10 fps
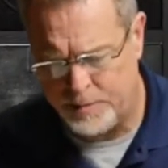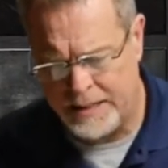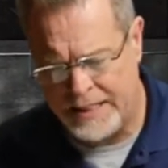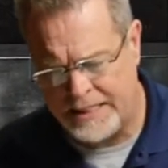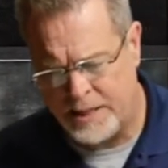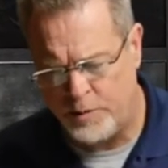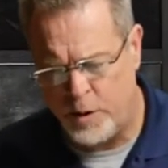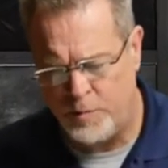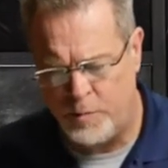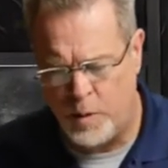But listen to
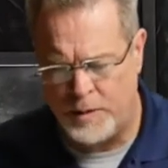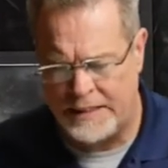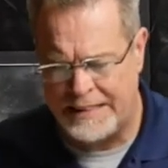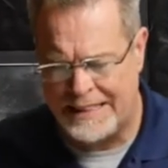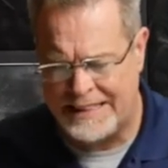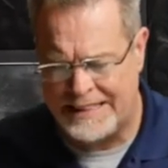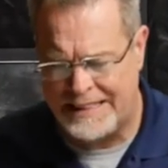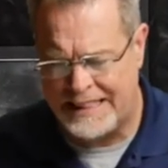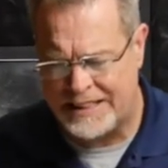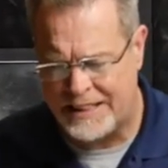Romans
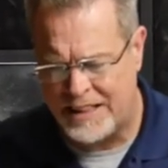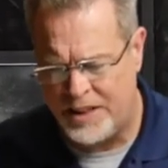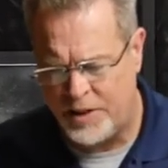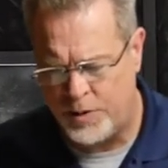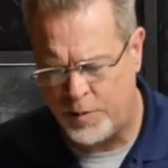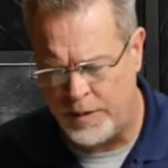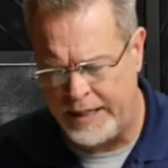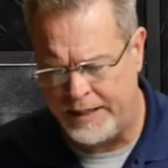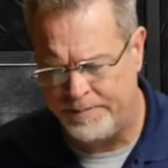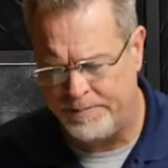6 3.